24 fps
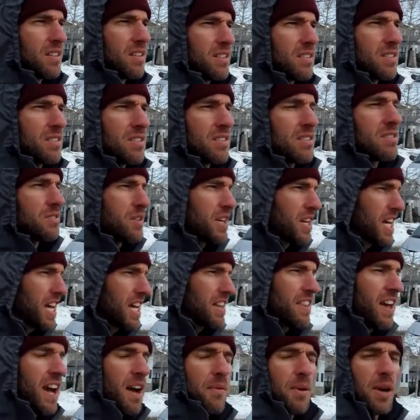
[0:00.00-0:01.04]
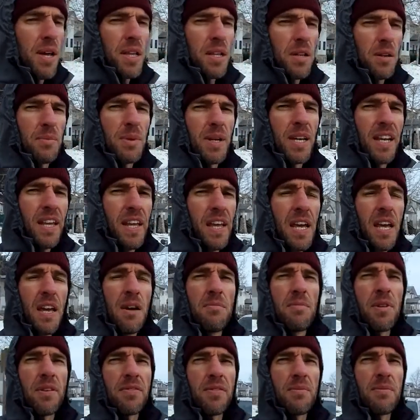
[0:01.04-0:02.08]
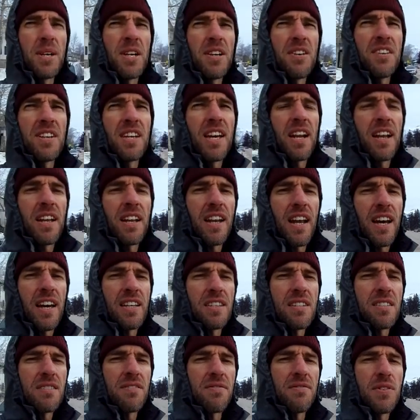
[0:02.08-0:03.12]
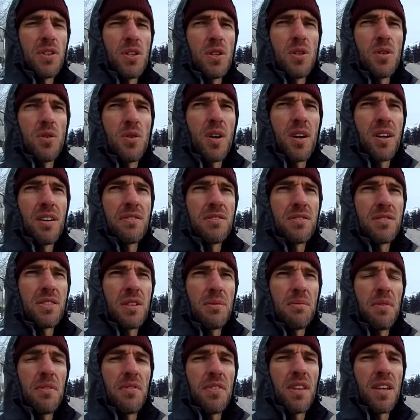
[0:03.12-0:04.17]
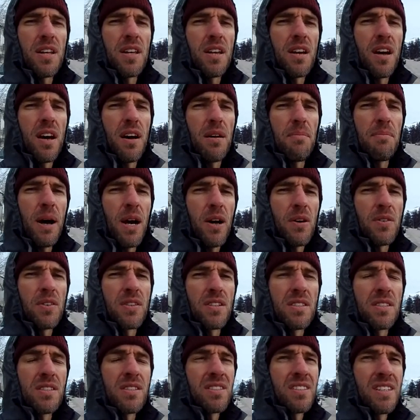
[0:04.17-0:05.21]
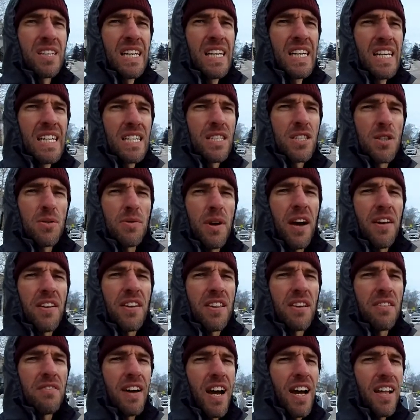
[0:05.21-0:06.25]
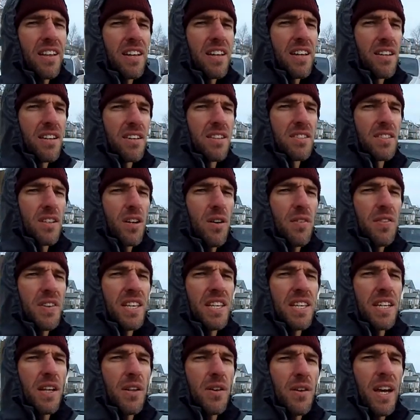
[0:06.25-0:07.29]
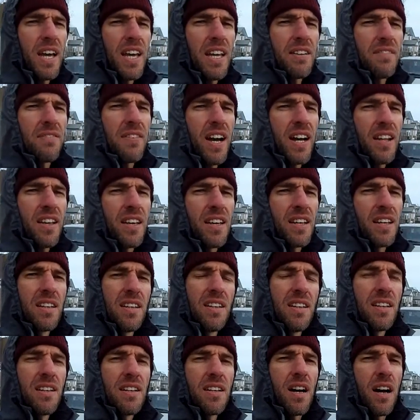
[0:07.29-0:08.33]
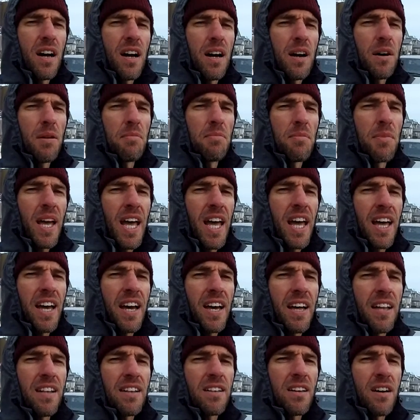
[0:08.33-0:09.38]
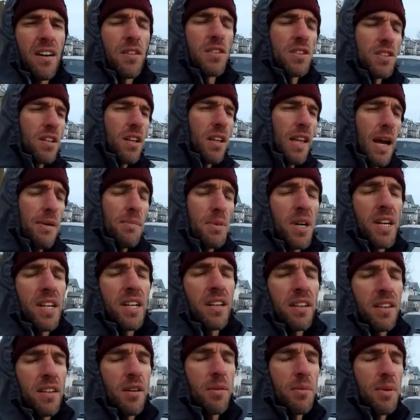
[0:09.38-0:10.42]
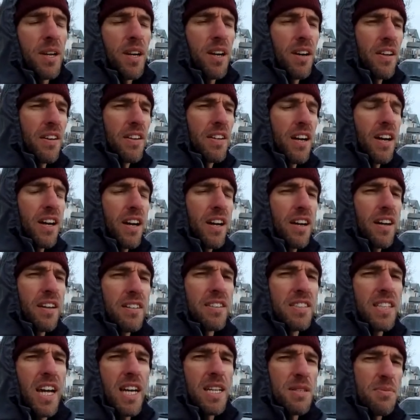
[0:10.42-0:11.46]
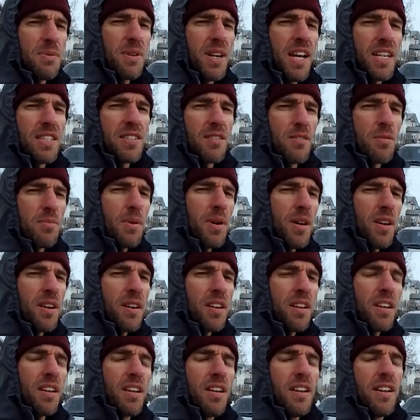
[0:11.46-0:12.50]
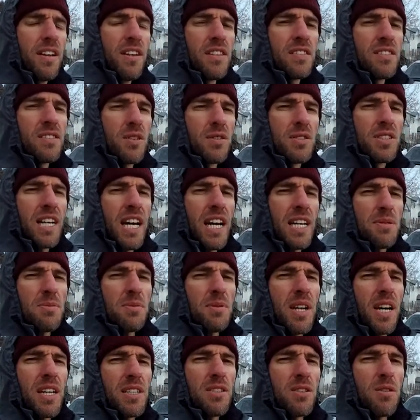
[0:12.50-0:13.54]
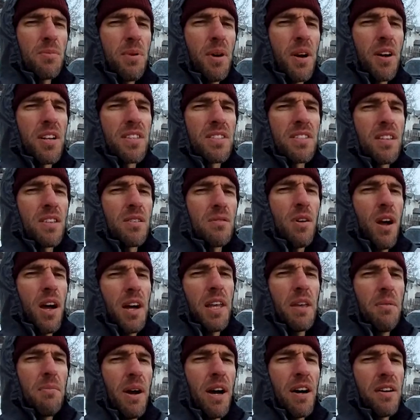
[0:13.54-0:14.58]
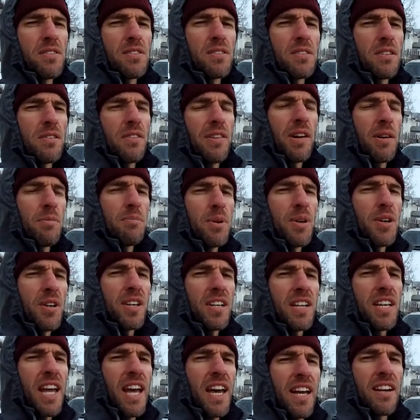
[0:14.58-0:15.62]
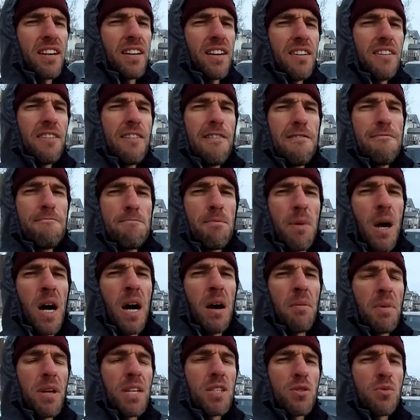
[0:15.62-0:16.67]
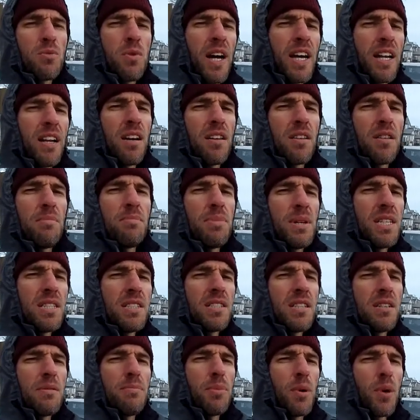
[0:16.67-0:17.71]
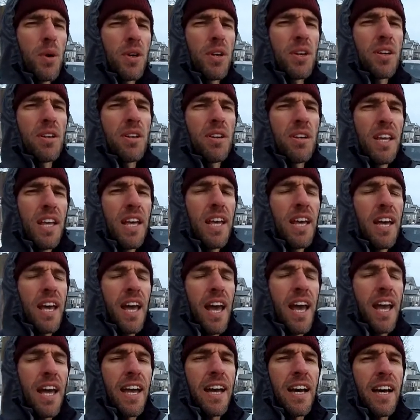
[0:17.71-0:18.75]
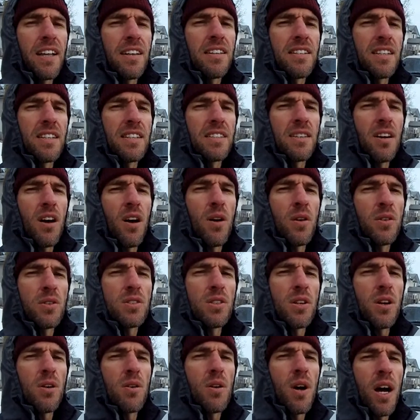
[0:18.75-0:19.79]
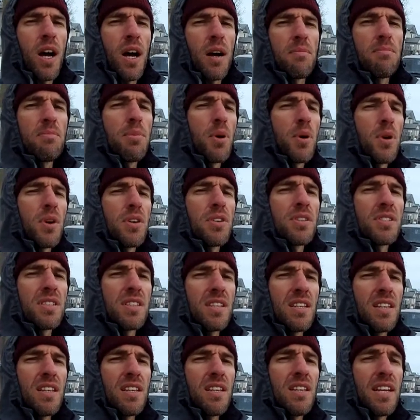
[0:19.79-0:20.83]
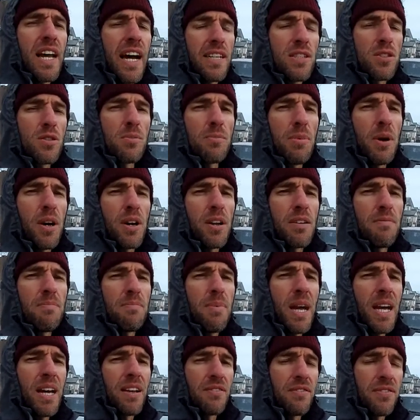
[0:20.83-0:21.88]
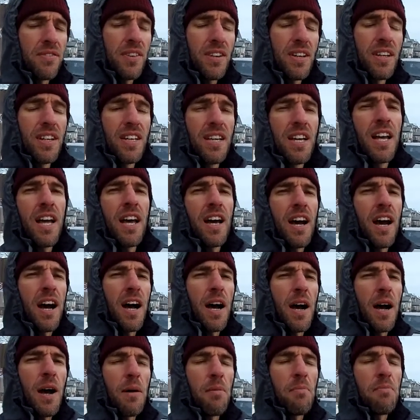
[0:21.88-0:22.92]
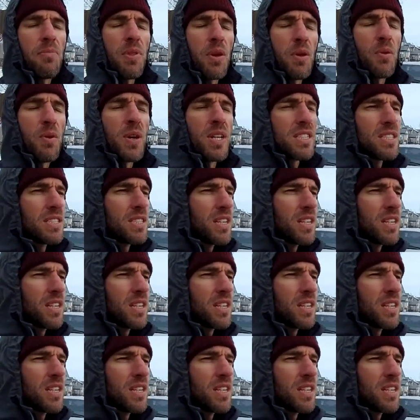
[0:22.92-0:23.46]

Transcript: straight ahead that way a little bit. But from here you get a nice view of some of the mountains surrounding the valley here. It's called the Yellowhead Valley. I'll just elaborate a little bit on Jasper National Park. So Jasper National Park is in the Rocky Mountains of Alberta, Canada. It's right on the BC border, and it also borders the National Park of Banff, which